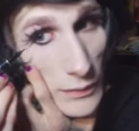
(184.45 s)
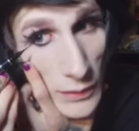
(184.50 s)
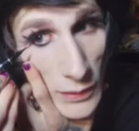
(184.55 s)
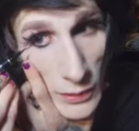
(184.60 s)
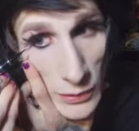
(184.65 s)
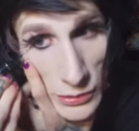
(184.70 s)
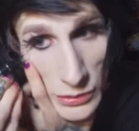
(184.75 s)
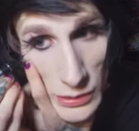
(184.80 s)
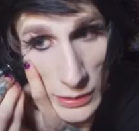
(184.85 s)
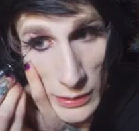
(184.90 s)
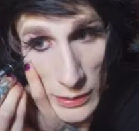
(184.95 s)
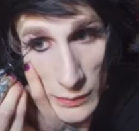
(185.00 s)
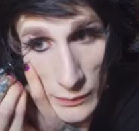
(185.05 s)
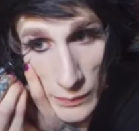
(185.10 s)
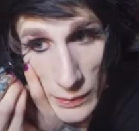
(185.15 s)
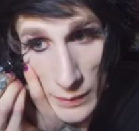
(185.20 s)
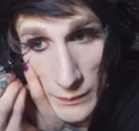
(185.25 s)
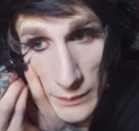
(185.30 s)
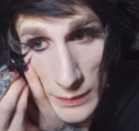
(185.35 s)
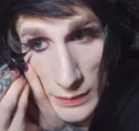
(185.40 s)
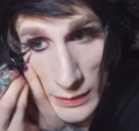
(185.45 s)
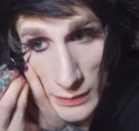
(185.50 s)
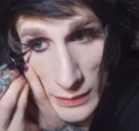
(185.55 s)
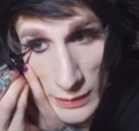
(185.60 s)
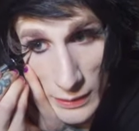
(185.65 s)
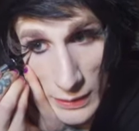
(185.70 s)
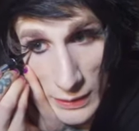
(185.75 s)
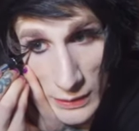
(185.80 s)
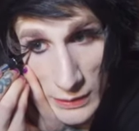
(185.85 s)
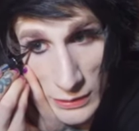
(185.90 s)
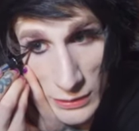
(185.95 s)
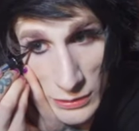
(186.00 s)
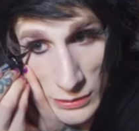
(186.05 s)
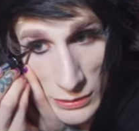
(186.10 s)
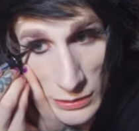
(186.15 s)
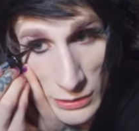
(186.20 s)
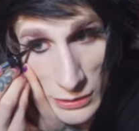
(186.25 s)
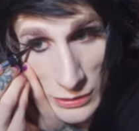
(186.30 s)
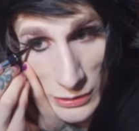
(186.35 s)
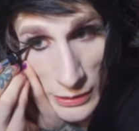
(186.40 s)
I'll show you what I mean. Like, I
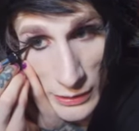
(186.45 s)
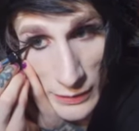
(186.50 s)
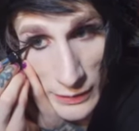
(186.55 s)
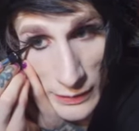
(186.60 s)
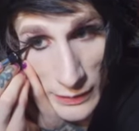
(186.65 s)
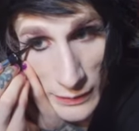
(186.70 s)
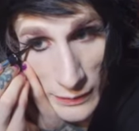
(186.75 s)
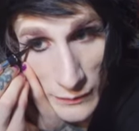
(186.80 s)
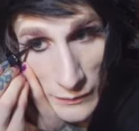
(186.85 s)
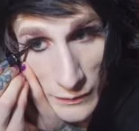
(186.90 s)
usually start here.